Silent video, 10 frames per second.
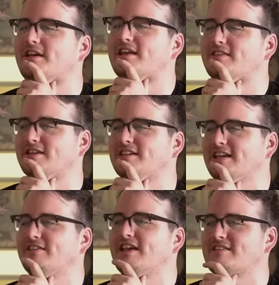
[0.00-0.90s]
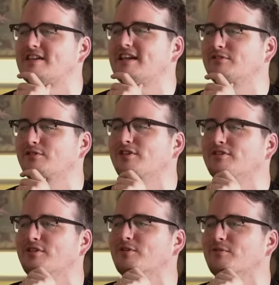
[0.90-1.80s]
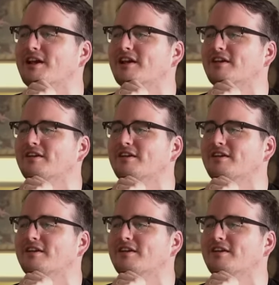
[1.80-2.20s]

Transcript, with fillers: and then gets and then enters into the ring,